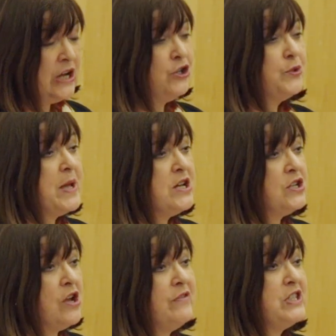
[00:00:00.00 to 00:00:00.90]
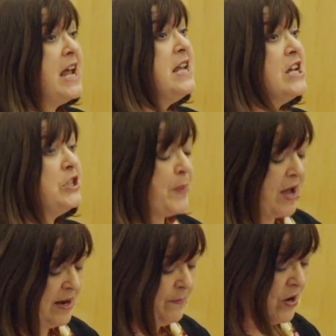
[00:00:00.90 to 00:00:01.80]
who'd spent over 10 years
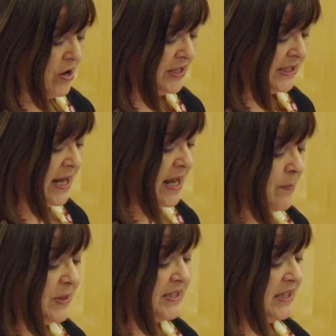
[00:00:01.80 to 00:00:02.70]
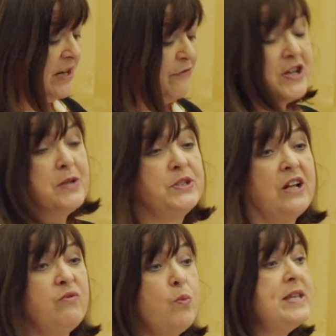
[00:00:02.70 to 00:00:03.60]
behind bars, but suddenly found
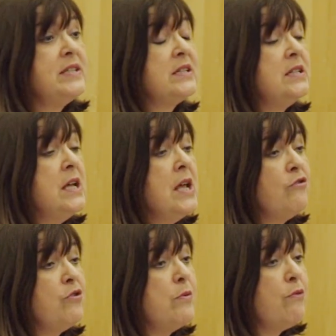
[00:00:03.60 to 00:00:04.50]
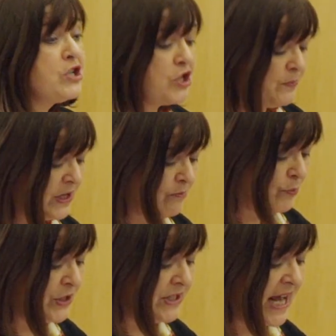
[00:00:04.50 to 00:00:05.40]
himself whisked from a Russian
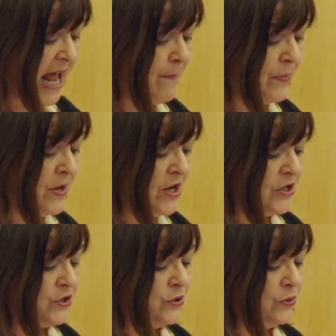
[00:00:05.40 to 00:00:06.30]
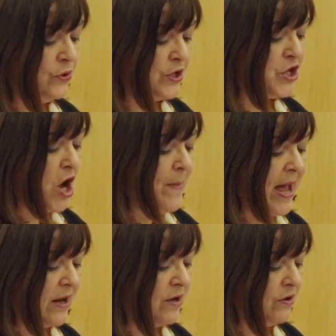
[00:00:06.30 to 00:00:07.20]
prison camp to the
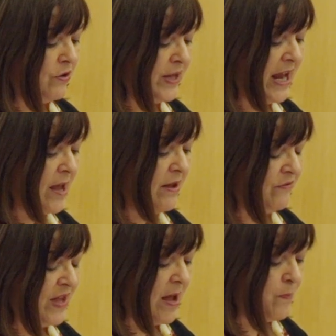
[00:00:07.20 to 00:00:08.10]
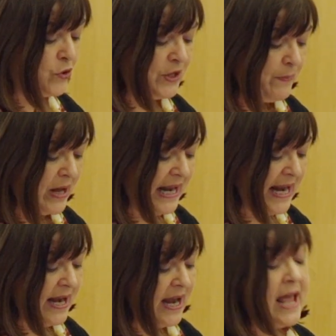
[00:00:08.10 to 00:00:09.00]
tarmac of the airport in
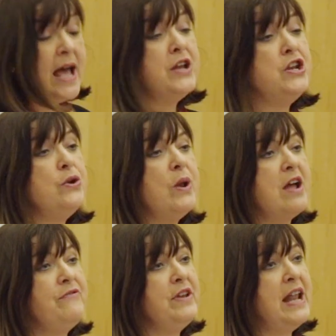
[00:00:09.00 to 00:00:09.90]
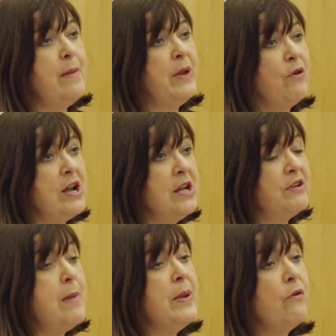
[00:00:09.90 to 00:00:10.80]
Berlin and a new life in
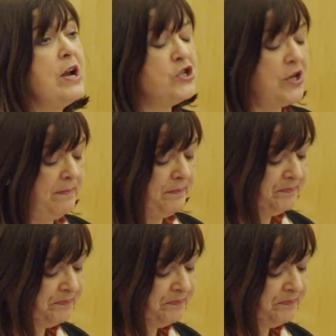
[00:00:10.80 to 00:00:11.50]
emigration.